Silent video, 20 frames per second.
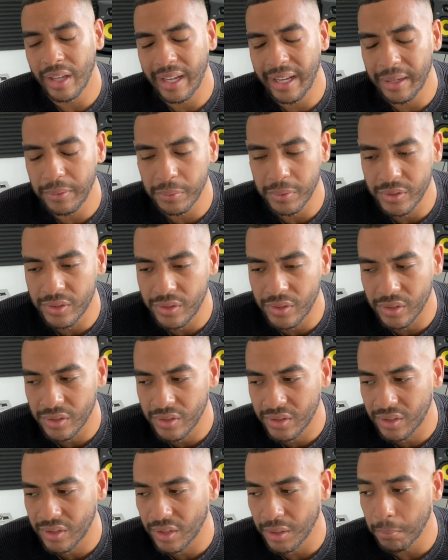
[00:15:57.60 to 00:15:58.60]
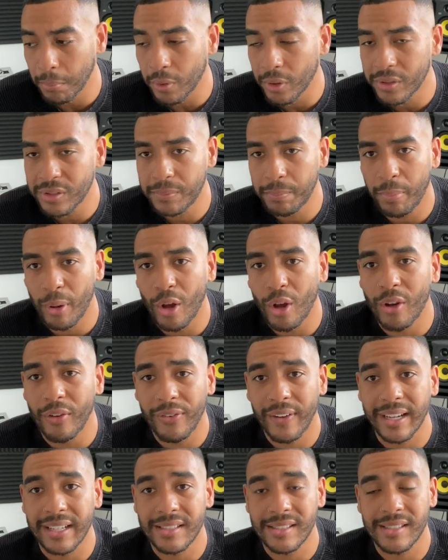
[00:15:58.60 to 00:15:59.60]
it was just the most
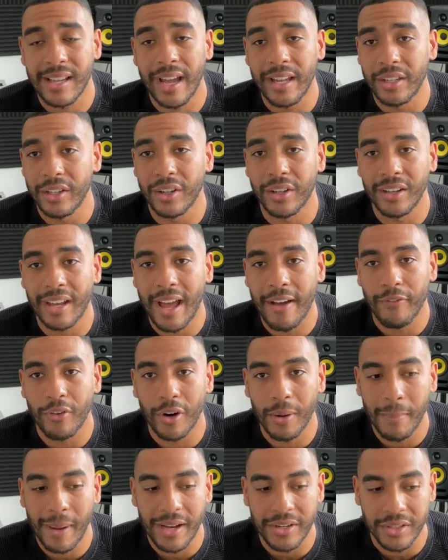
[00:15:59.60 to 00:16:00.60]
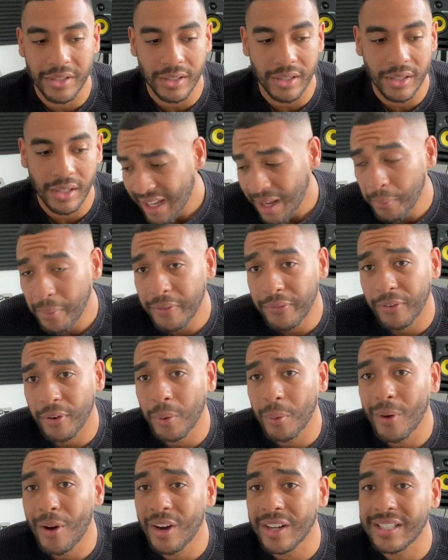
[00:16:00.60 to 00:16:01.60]
perfect setting you could ever imagine. I went for
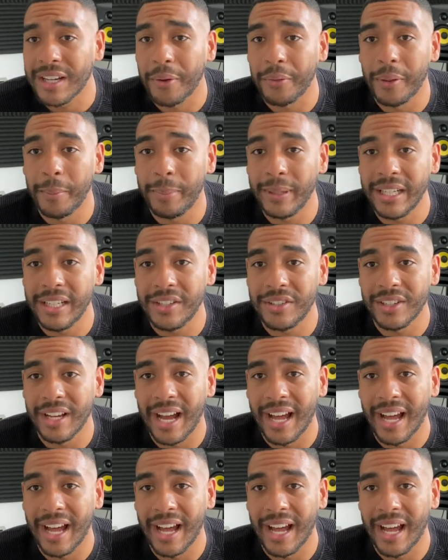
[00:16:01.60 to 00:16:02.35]
a walk down the beach